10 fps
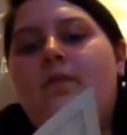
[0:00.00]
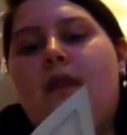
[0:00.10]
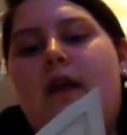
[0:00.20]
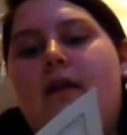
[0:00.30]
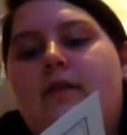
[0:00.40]

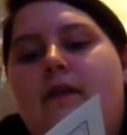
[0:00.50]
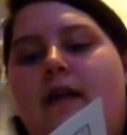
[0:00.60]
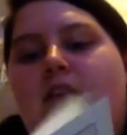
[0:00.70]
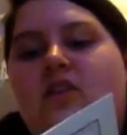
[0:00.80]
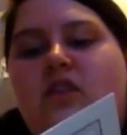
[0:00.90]
The
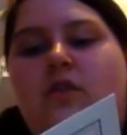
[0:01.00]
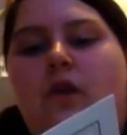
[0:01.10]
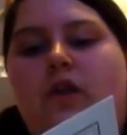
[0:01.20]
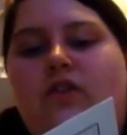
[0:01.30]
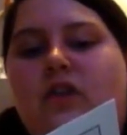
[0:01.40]
fact that she
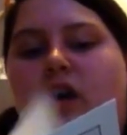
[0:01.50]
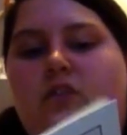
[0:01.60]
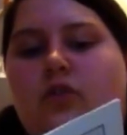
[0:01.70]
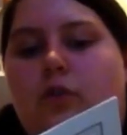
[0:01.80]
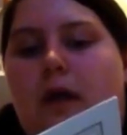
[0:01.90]
follows
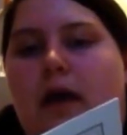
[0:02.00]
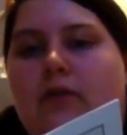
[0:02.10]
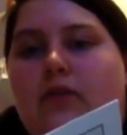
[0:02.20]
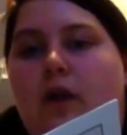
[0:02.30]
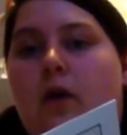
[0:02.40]
Sandra
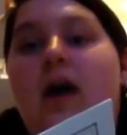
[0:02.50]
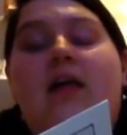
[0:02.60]
around, so